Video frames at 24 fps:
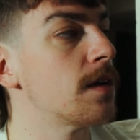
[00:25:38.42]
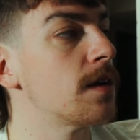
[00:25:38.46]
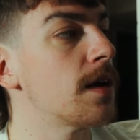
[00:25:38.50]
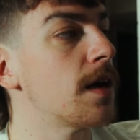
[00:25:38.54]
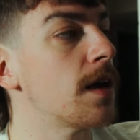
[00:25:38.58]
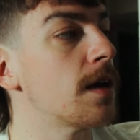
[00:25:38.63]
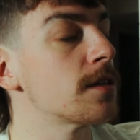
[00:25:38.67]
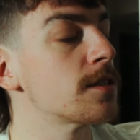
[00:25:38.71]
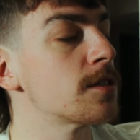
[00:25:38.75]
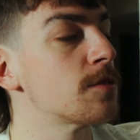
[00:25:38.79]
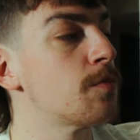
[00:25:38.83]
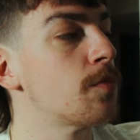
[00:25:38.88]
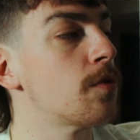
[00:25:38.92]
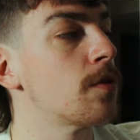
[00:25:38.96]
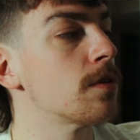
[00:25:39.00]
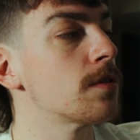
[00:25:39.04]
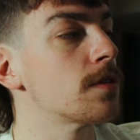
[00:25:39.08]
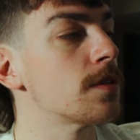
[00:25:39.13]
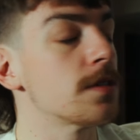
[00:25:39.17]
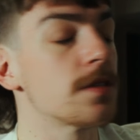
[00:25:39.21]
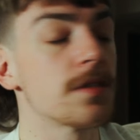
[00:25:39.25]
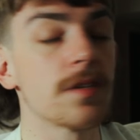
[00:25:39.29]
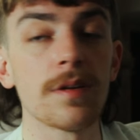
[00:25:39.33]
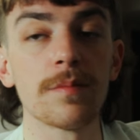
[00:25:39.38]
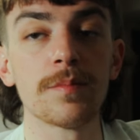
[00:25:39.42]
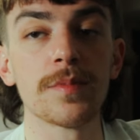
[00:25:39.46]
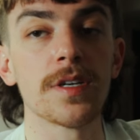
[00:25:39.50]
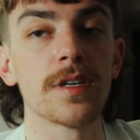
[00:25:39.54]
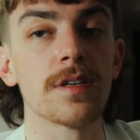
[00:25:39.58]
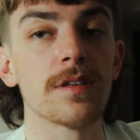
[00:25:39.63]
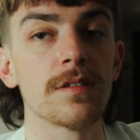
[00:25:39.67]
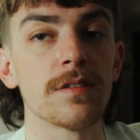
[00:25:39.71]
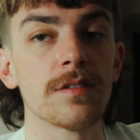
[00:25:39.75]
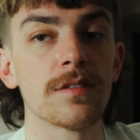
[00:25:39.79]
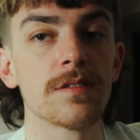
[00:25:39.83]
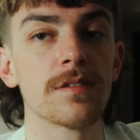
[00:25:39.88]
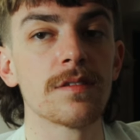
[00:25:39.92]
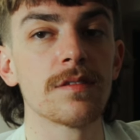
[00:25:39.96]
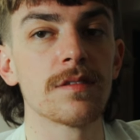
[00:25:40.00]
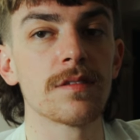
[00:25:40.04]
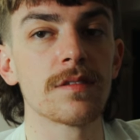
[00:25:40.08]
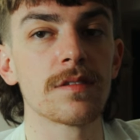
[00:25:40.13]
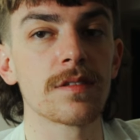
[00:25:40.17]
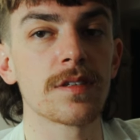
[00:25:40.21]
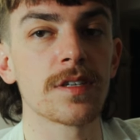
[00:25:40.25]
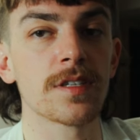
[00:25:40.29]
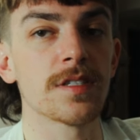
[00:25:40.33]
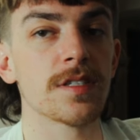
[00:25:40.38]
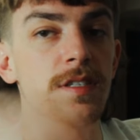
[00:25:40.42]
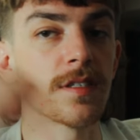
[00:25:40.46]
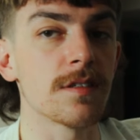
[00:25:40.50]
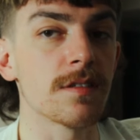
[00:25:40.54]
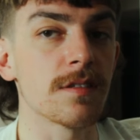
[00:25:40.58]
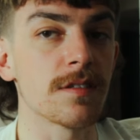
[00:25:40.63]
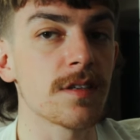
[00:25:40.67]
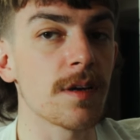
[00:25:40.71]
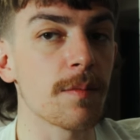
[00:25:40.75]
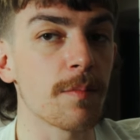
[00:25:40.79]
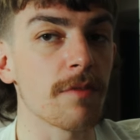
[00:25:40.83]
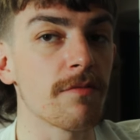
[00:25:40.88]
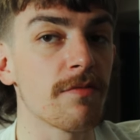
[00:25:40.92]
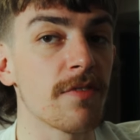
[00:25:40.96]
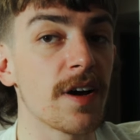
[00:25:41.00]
Export the subtitles, because it's a separate